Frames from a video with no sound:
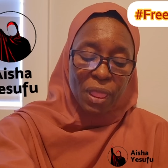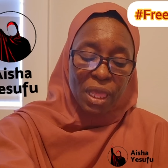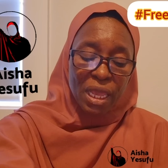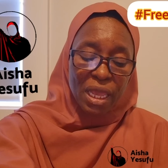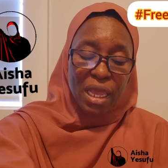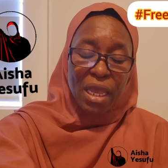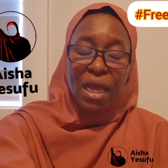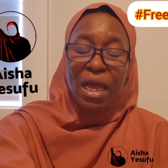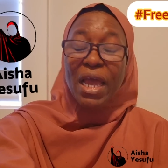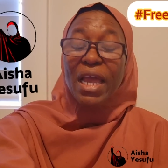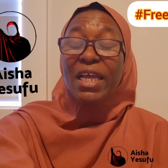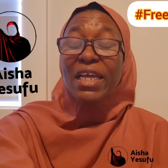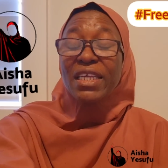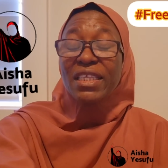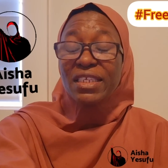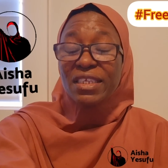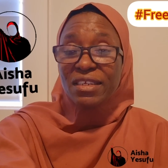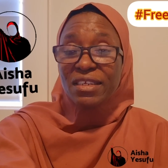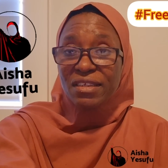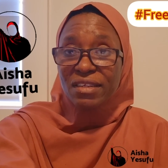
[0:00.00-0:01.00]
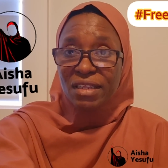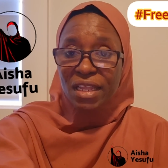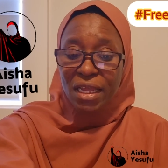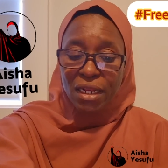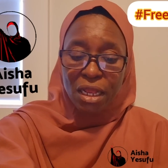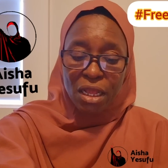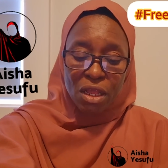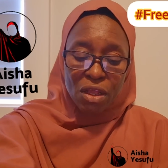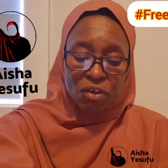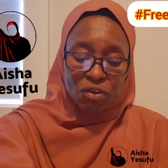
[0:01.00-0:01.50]
Ekiti
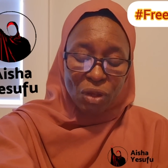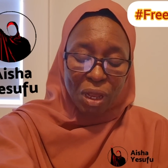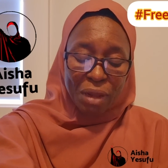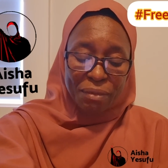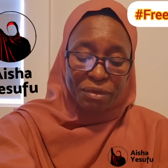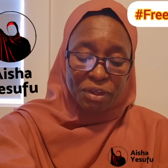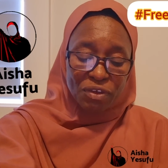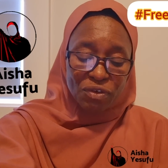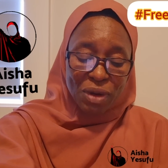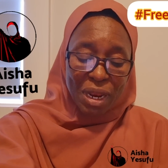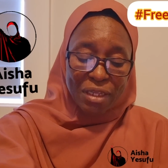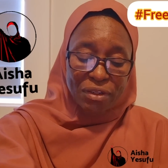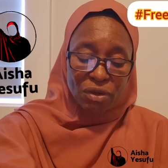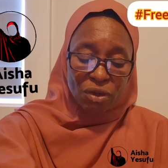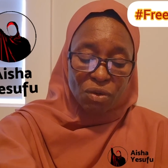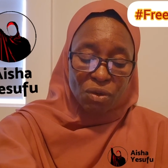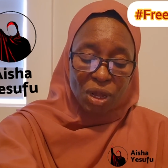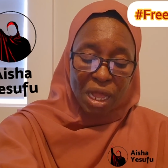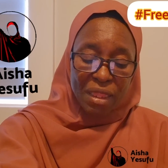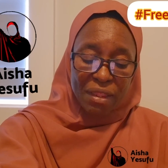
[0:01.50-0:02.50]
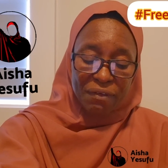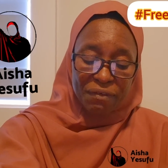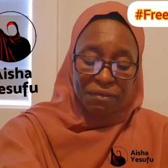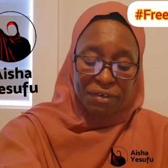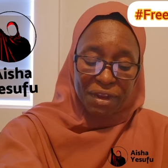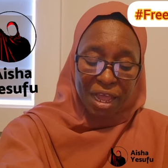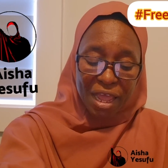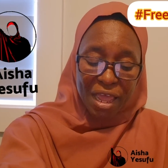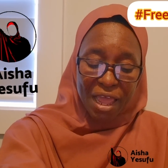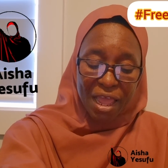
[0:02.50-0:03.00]
State. So I'm just trying to look at the
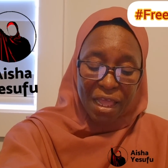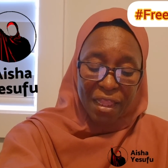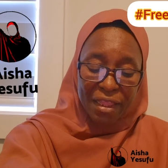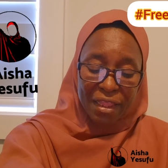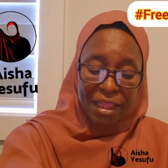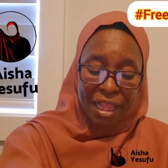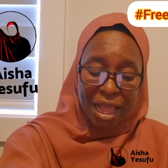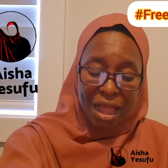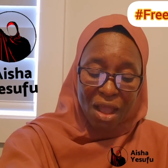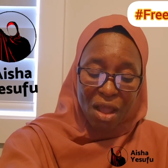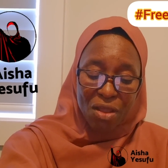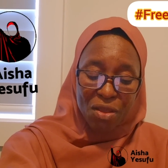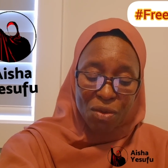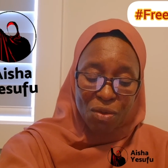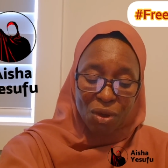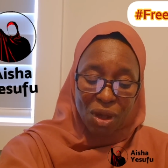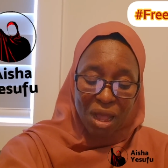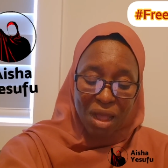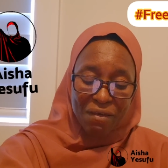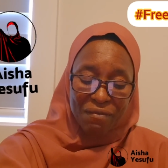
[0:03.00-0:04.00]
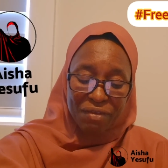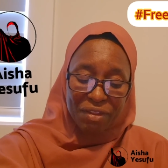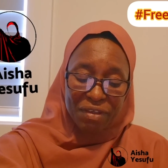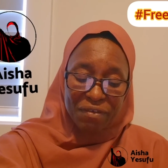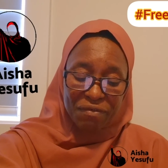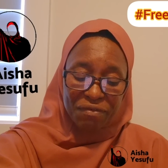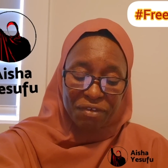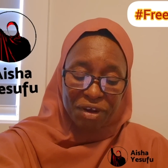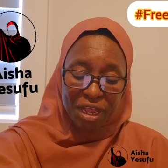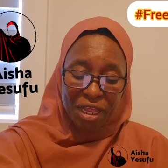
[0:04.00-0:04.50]
flyer now. You have
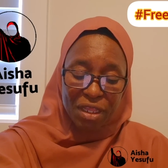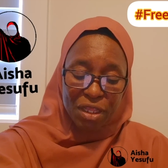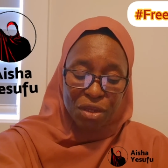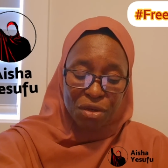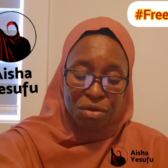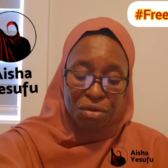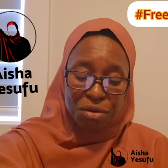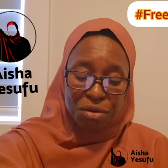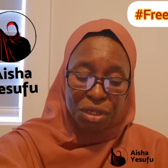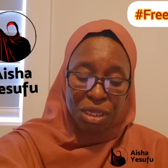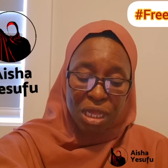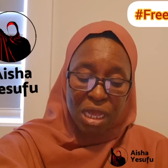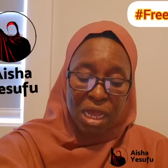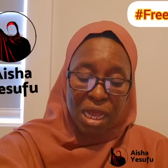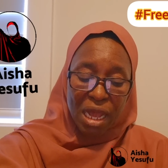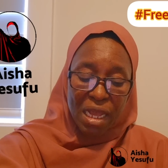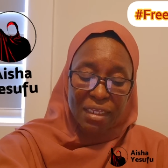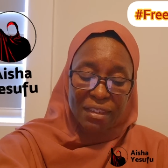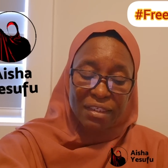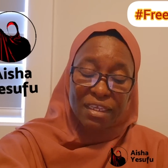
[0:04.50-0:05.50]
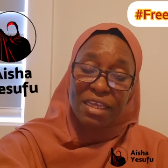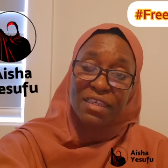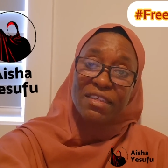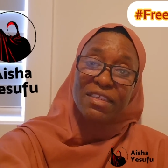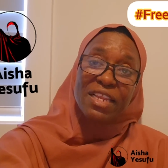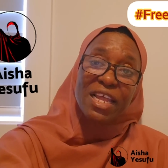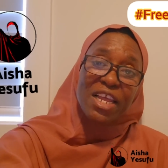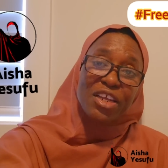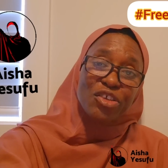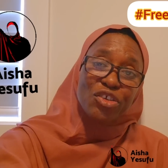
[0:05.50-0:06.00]
different, it
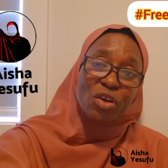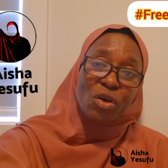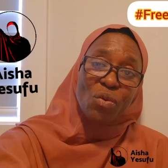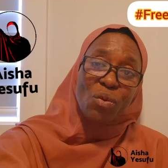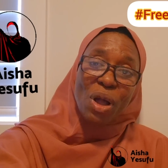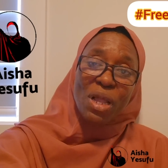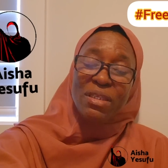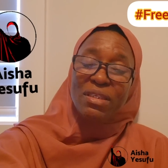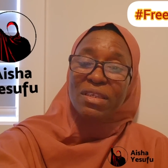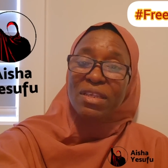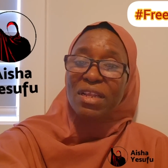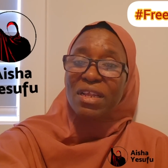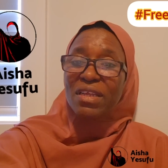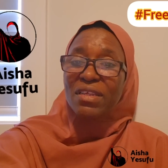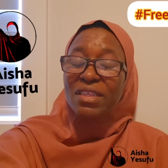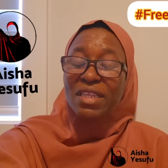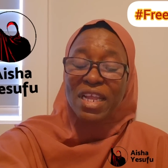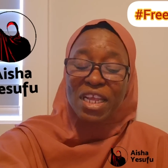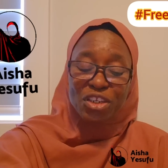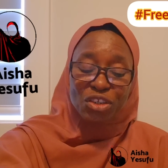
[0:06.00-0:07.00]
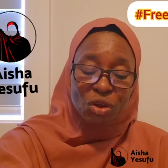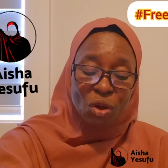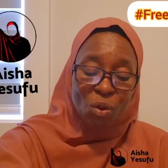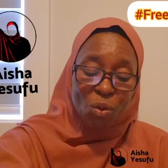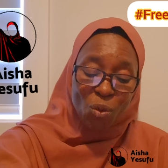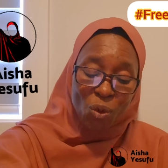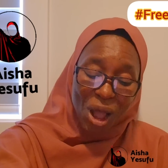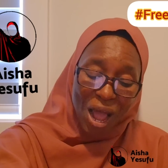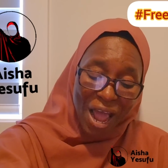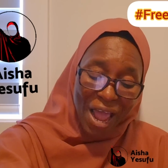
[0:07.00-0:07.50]
says nationwide
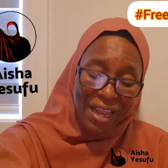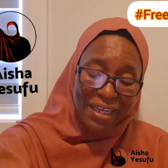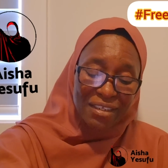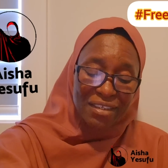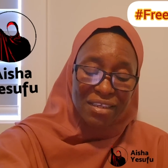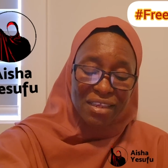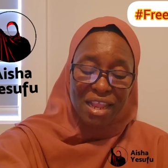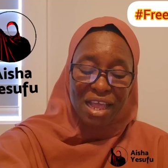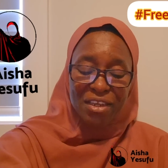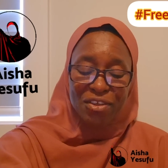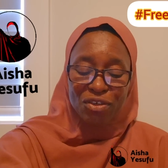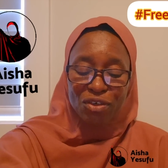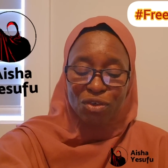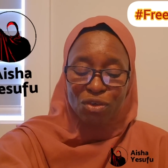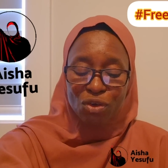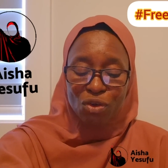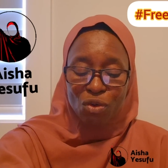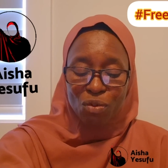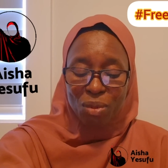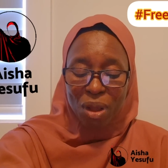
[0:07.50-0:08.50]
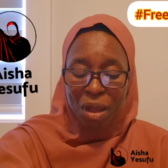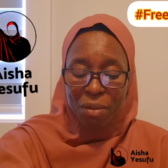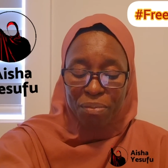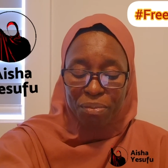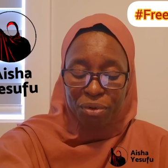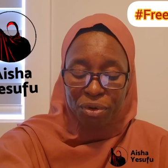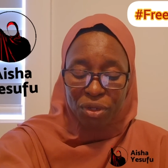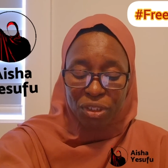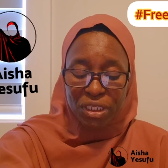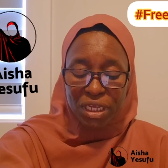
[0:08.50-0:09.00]
slash global
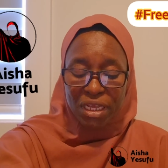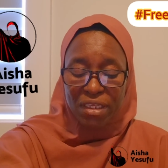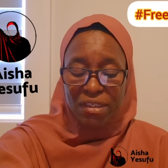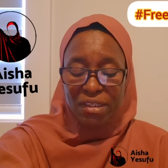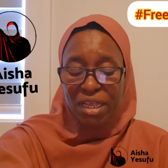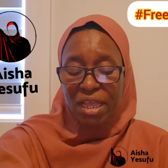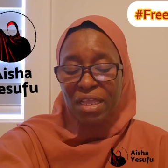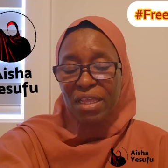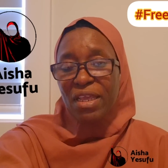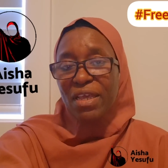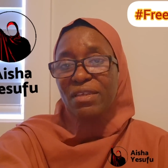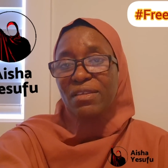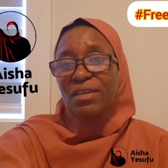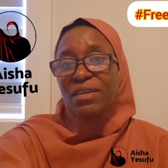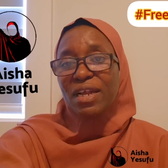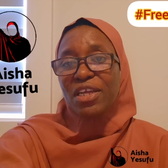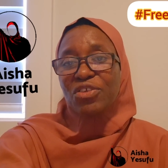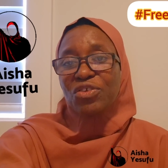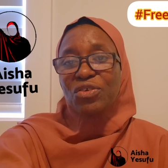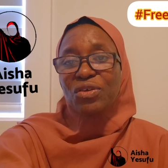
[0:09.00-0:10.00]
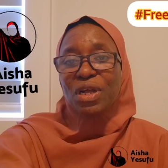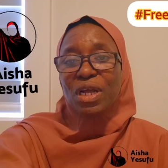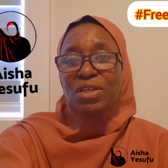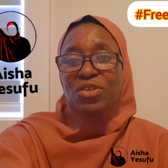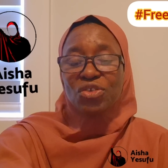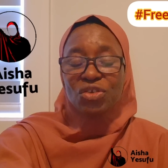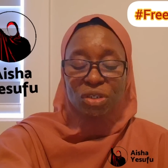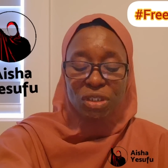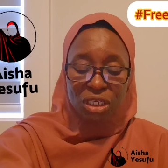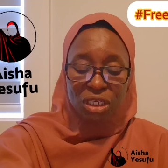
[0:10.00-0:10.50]
protest against the
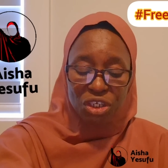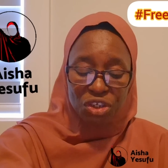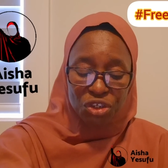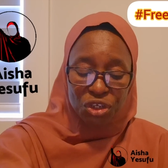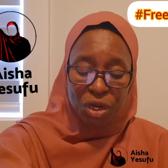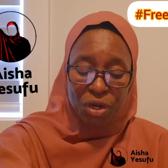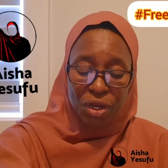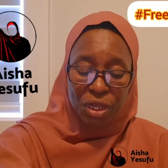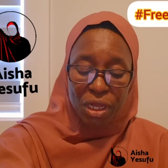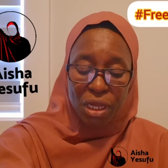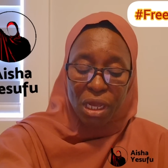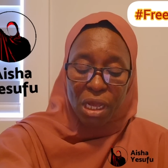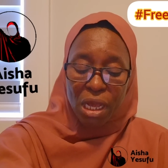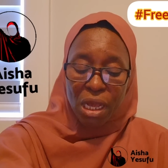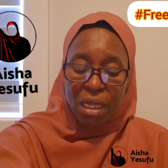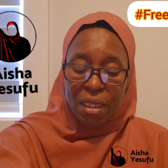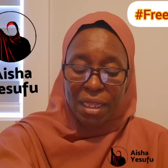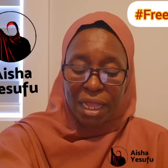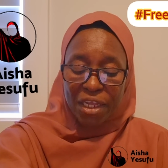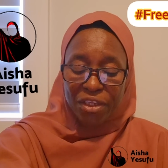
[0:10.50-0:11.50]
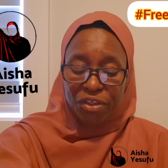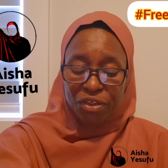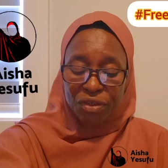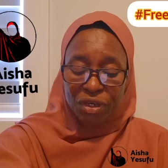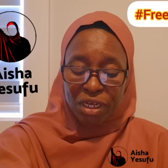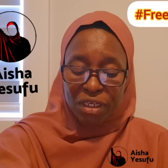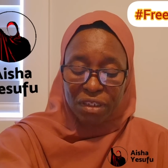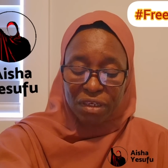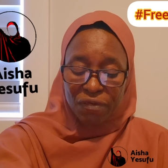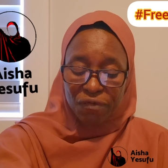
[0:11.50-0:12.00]
Nigerian judiciary.
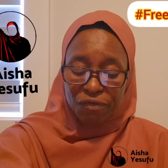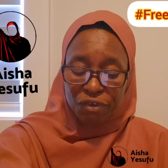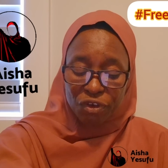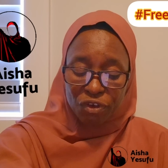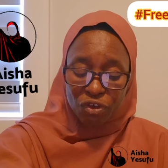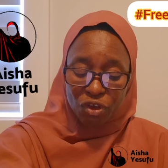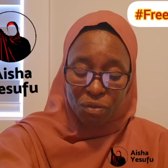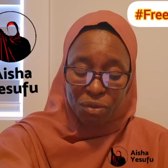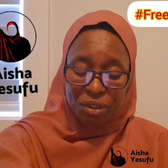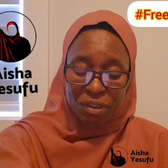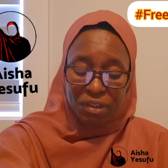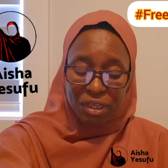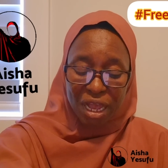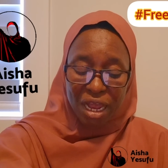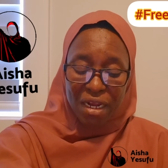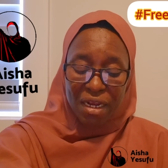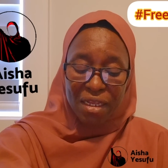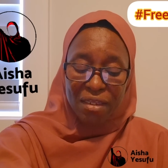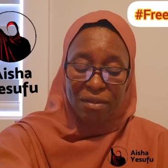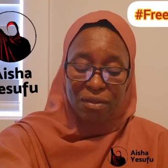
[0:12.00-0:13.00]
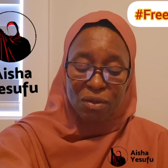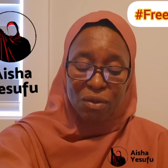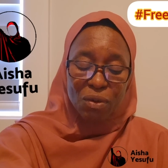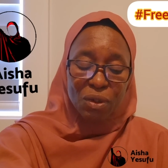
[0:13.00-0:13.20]
Nigerians refuse to be silenced.